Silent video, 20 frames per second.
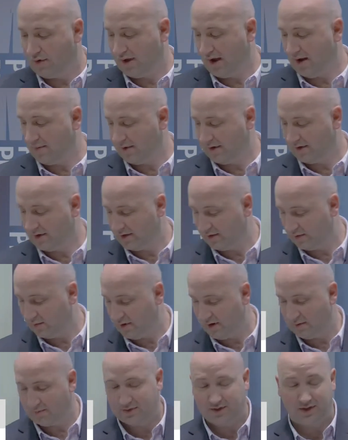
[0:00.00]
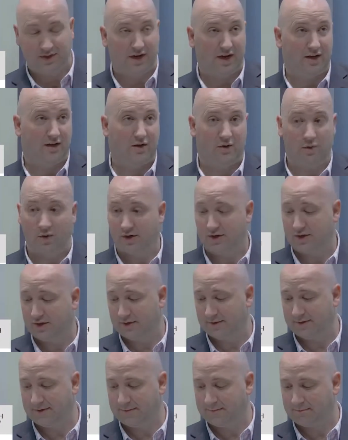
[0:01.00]
than happy to take your
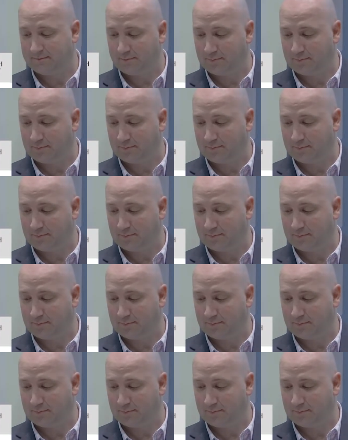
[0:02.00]
questions.